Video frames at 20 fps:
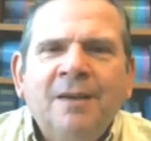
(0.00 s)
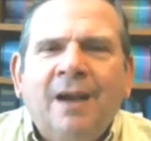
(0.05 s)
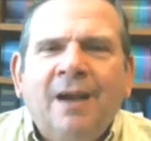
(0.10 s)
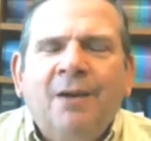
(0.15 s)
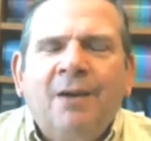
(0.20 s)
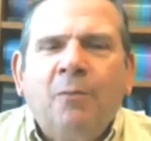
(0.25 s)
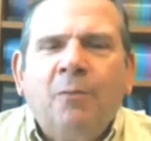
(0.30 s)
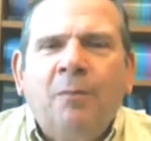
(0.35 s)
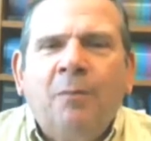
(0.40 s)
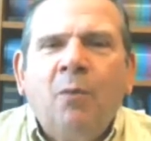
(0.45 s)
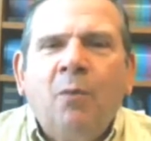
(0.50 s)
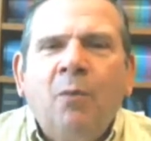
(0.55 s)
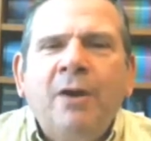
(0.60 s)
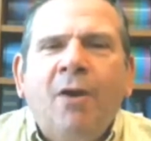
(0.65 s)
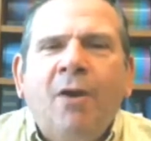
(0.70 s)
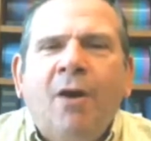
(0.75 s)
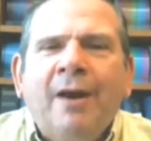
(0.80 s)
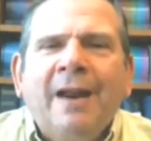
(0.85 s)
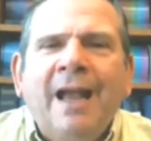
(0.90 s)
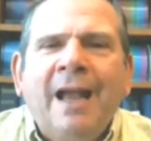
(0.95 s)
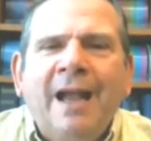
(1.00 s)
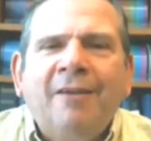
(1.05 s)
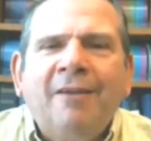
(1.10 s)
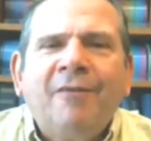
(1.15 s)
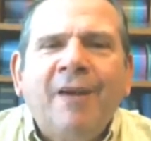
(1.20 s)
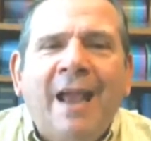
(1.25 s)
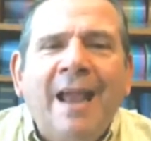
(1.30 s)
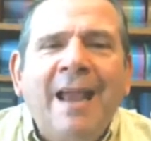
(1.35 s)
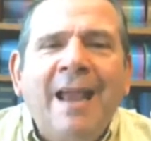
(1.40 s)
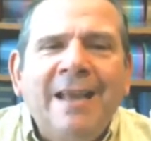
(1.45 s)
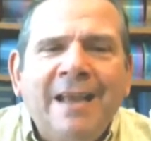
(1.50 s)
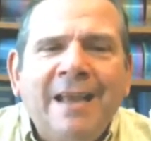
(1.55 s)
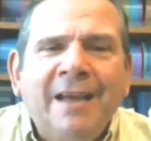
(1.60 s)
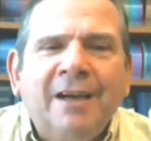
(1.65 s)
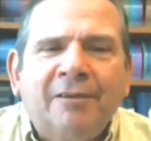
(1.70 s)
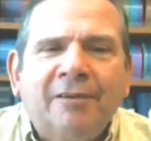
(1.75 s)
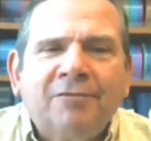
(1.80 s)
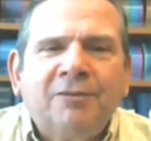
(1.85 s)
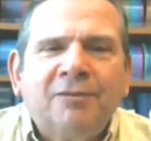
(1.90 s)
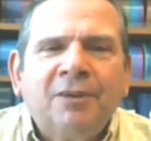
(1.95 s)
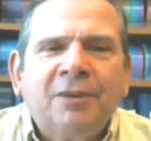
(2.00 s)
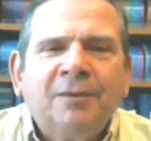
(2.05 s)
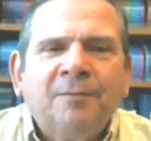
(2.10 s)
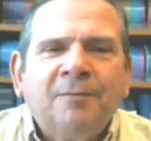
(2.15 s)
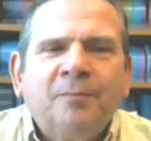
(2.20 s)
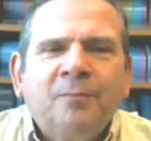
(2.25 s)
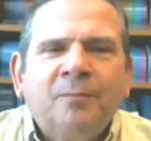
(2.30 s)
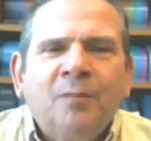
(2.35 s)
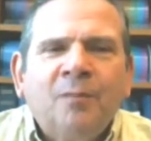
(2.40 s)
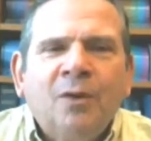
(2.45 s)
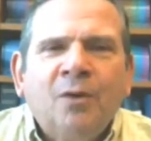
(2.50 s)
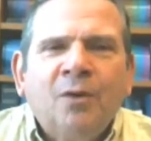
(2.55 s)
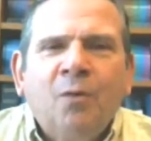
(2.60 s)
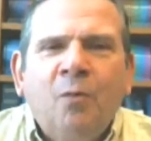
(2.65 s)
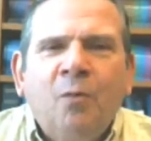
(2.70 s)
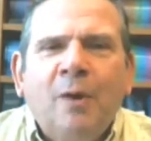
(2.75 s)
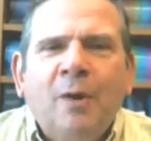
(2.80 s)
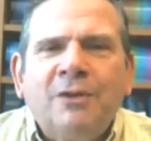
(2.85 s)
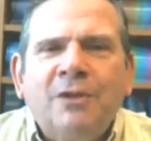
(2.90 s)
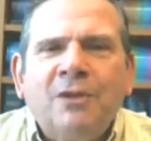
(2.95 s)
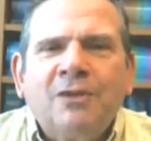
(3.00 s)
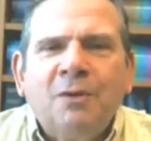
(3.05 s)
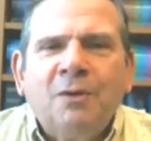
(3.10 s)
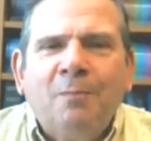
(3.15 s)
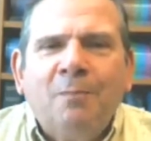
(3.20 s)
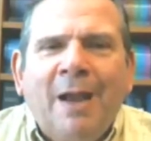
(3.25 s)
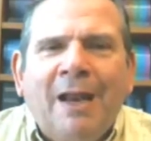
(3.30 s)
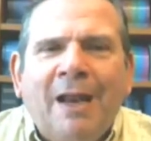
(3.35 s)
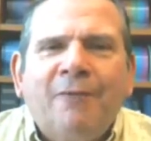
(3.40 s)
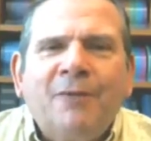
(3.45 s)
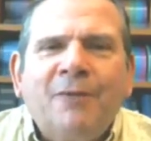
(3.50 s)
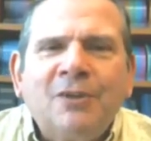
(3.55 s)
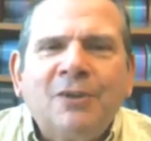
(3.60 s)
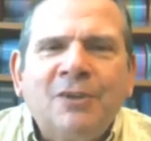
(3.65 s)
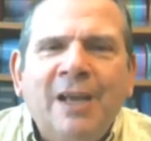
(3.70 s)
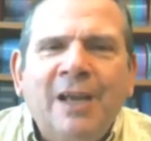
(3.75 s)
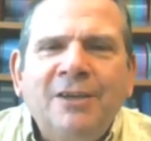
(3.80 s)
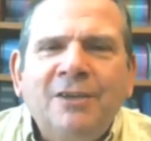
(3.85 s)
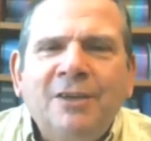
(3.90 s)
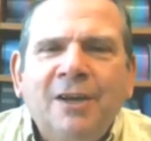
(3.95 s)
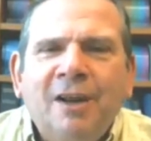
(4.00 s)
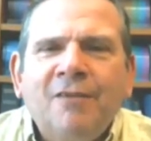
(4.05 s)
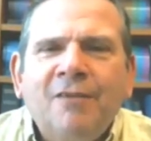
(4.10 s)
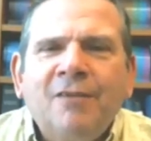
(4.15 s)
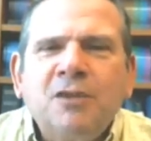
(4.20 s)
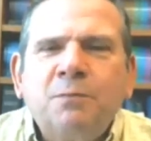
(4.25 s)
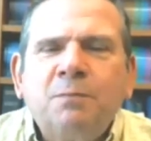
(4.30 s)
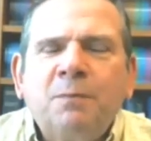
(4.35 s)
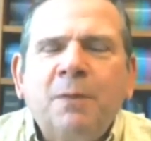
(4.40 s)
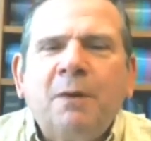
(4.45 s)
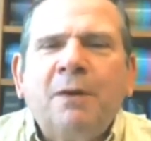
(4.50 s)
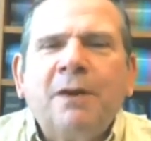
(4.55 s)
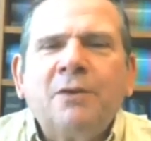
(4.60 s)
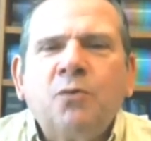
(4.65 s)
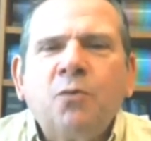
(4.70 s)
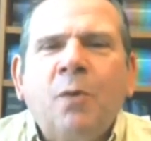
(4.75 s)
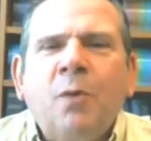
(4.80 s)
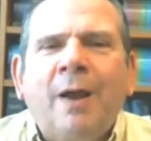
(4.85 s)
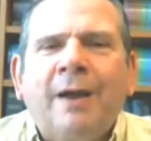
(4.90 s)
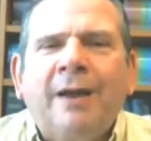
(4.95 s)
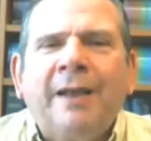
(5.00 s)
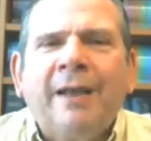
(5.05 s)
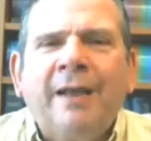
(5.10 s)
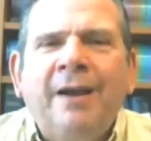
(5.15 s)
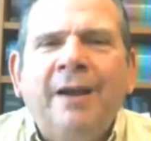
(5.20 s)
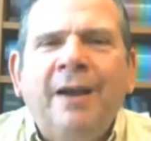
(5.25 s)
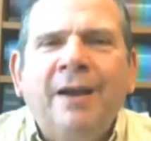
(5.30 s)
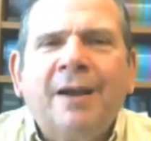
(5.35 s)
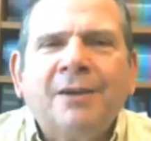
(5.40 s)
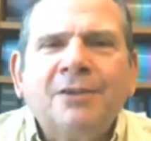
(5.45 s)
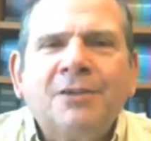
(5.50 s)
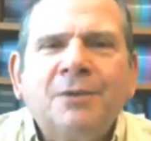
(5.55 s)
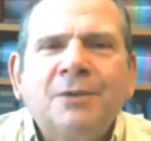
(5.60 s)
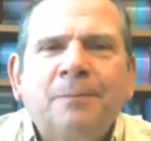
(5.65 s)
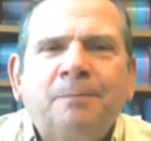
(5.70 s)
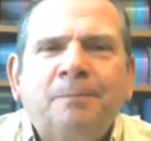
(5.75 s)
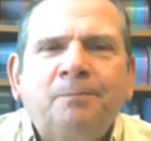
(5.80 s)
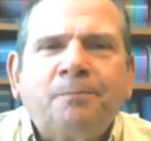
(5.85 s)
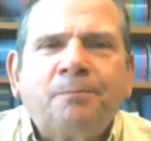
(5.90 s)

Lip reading: But we ought to have a gift, which is a manifestation of the Spirit dwelling in us.